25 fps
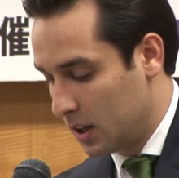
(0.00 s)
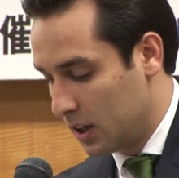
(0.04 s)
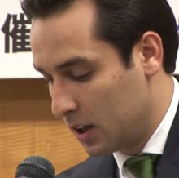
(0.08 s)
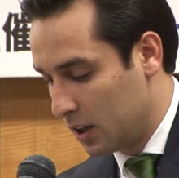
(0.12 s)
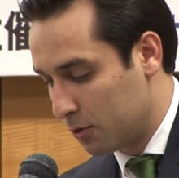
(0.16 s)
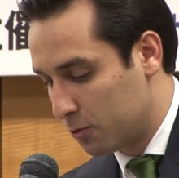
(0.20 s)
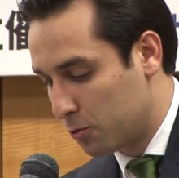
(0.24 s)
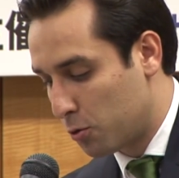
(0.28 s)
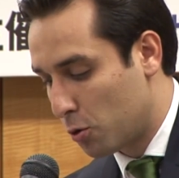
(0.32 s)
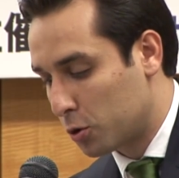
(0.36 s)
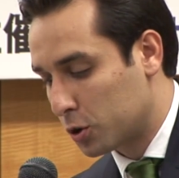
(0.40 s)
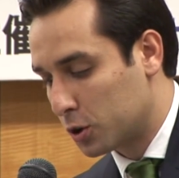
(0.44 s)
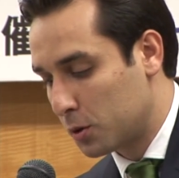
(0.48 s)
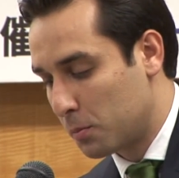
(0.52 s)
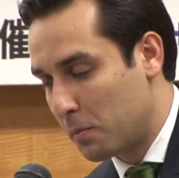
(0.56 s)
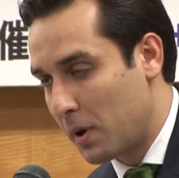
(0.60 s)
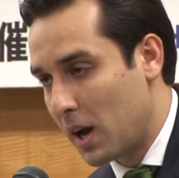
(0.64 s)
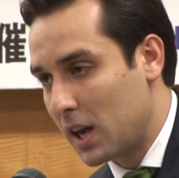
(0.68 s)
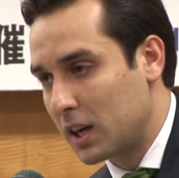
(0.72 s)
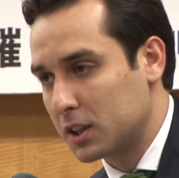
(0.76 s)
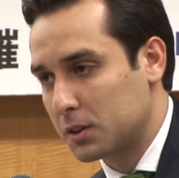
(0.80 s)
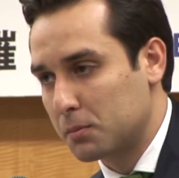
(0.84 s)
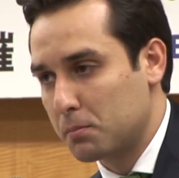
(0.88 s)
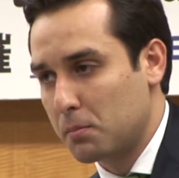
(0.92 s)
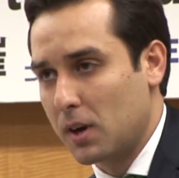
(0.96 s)
for the
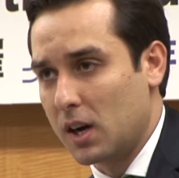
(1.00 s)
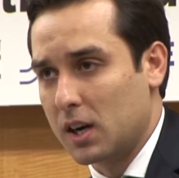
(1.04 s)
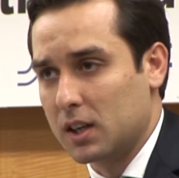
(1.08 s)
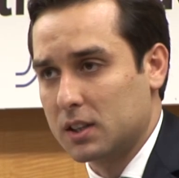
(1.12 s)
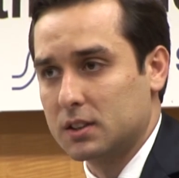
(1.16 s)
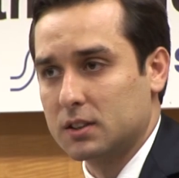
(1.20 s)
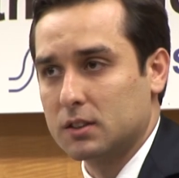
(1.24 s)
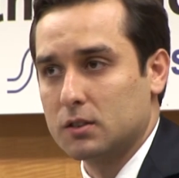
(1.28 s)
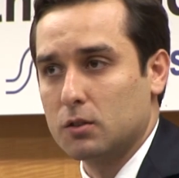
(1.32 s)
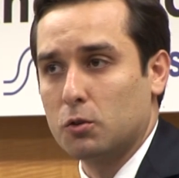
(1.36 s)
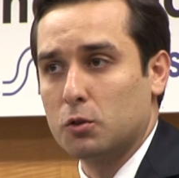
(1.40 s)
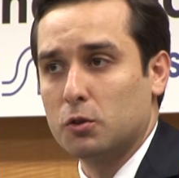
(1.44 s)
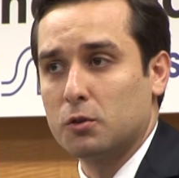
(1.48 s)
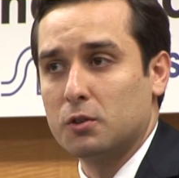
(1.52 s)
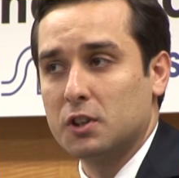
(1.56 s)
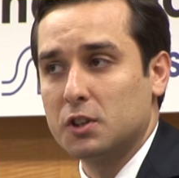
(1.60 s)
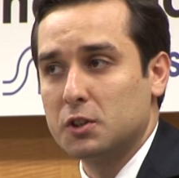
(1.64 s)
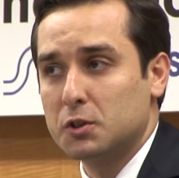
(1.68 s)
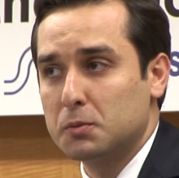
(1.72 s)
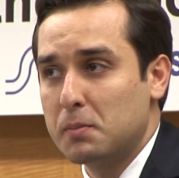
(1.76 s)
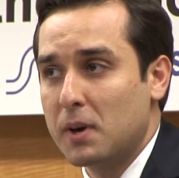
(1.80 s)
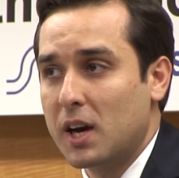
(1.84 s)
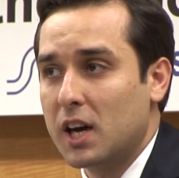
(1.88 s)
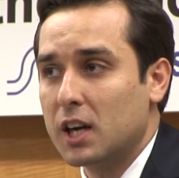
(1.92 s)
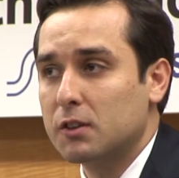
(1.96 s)
ballot box or
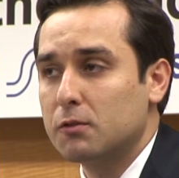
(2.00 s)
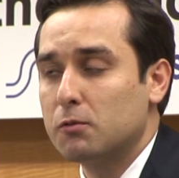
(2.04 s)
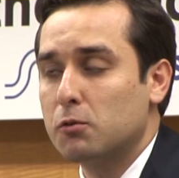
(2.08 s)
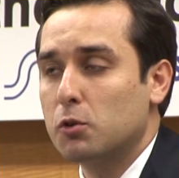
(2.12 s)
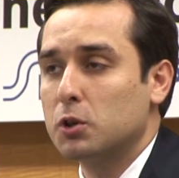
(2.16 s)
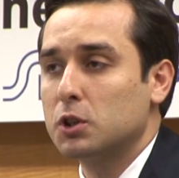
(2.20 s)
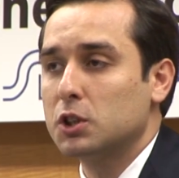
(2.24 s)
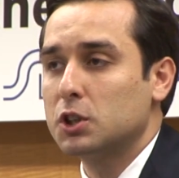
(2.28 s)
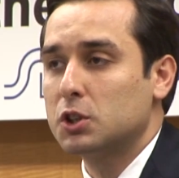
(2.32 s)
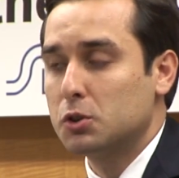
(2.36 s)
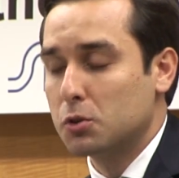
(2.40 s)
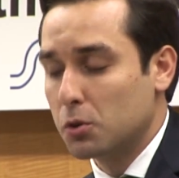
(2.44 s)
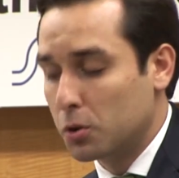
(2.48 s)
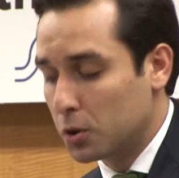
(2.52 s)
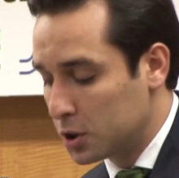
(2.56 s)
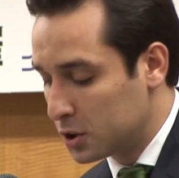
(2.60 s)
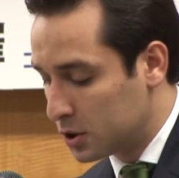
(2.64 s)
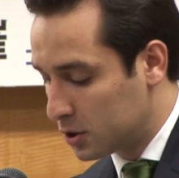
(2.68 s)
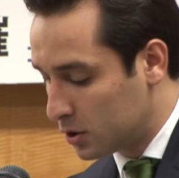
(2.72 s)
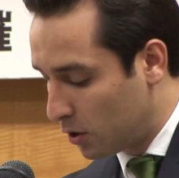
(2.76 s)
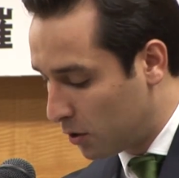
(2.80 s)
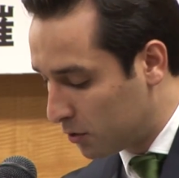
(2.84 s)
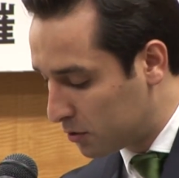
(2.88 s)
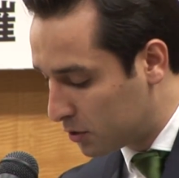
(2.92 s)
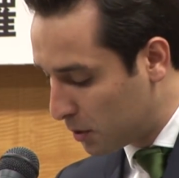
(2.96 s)
respect for the choice
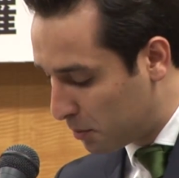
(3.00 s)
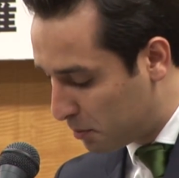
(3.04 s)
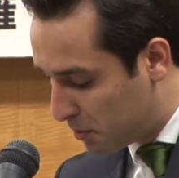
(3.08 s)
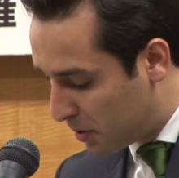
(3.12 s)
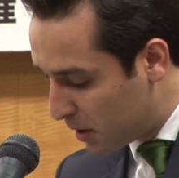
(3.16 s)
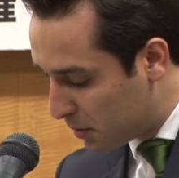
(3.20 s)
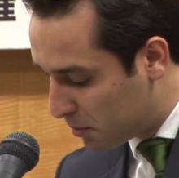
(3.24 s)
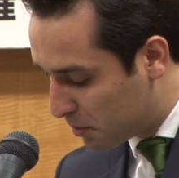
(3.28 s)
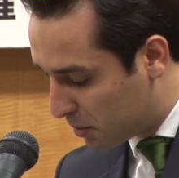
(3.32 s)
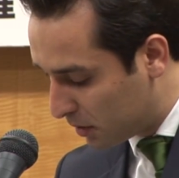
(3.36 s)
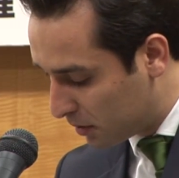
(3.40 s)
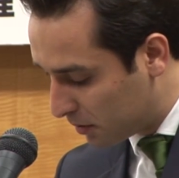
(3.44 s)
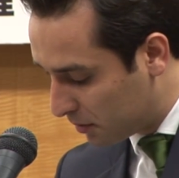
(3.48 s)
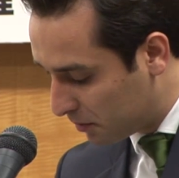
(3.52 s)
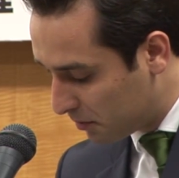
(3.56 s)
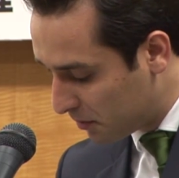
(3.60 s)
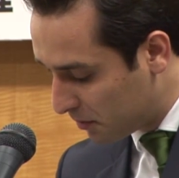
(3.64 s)
of the people.